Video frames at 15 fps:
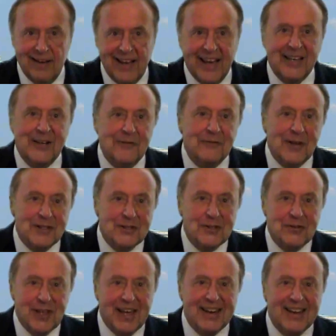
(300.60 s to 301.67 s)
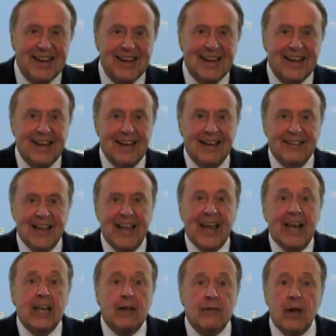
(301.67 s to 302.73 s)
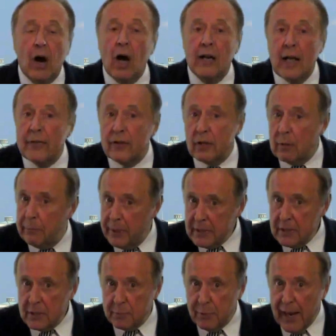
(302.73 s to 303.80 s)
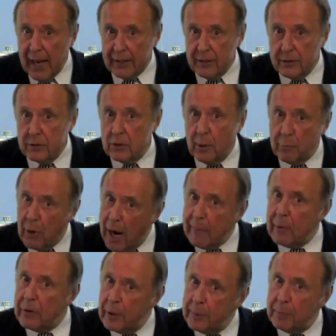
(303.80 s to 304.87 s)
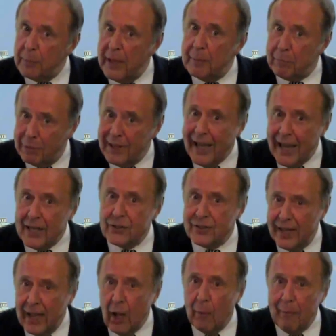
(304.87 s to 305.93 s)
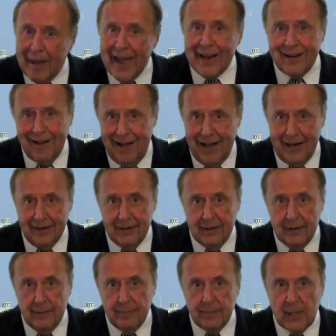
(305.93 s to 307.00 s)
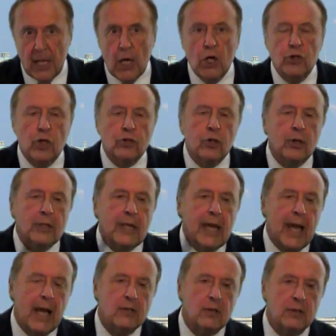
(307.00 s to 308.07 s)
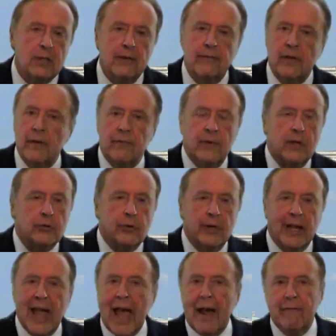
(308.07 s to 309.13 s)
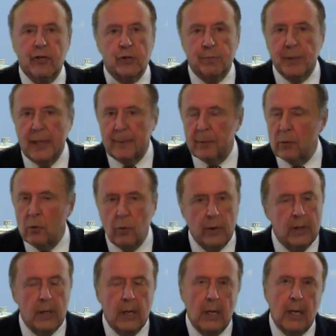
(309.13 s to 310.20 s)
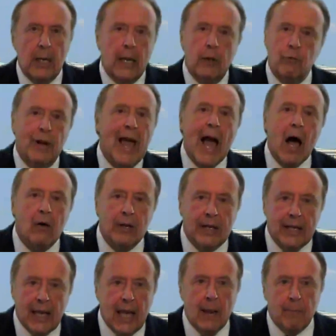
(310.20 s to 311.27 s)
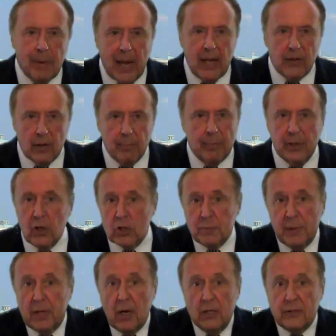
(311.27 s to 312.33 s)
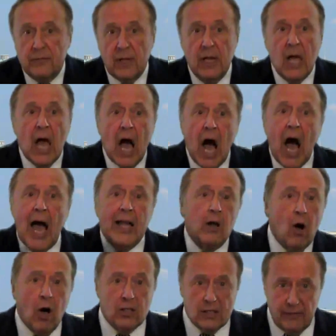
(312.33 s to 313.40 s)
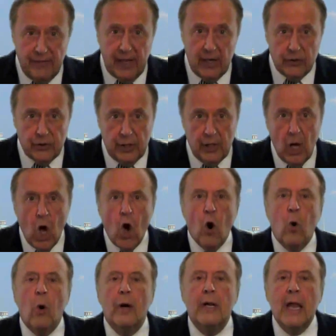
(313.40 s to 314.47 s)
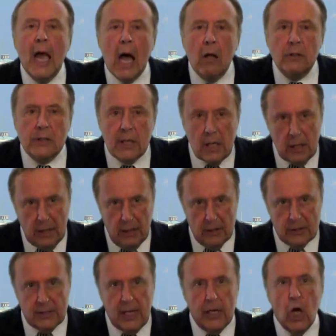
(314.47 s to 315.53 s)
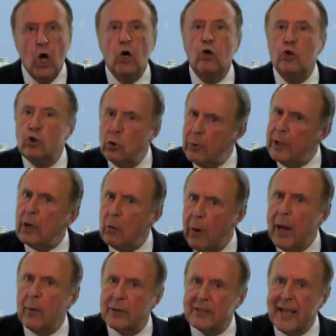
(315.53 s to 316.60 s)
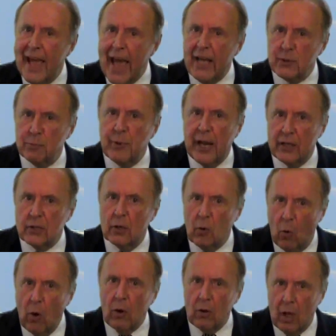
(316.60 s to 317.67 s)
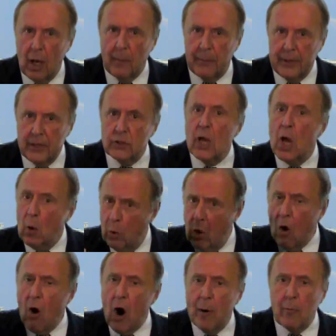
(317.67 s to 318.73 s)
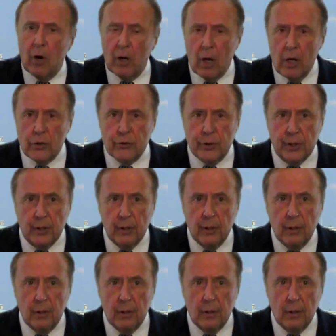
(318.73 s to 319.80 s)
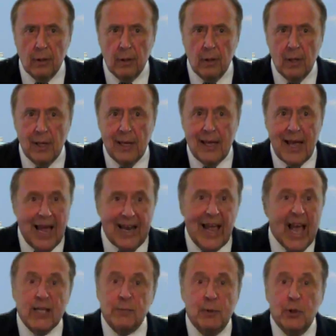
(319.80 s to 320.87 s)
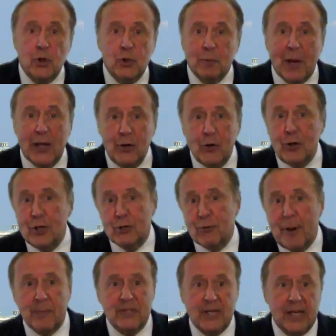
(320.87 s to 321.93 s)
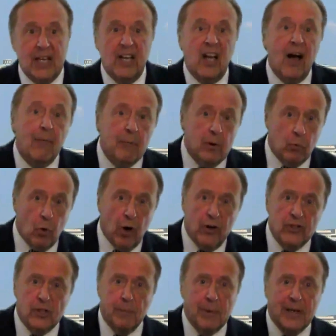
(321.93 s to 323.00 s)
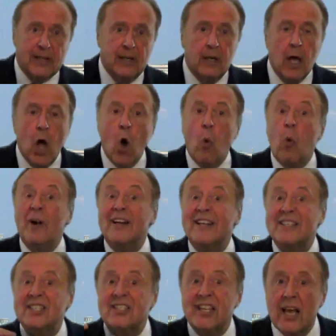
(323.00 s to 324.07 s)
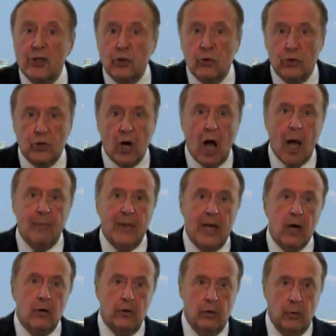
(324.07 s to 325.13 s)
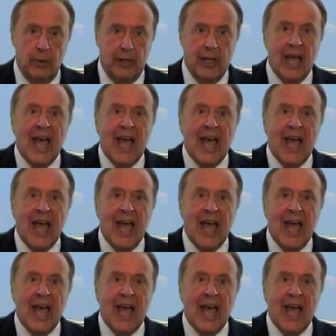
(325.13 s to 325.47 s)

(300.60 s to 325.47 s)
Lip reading: and convince you that any of their unethical business practices are primarily in place to help mankind. Just look at the ads on TV featuring average people who in reality can't pay their bills because of the high cost of energy, who are now telling us that doing away with tax breaks on oil companies will harm our country. And ads produced by unions representing government workers depicting what an essential job they are doing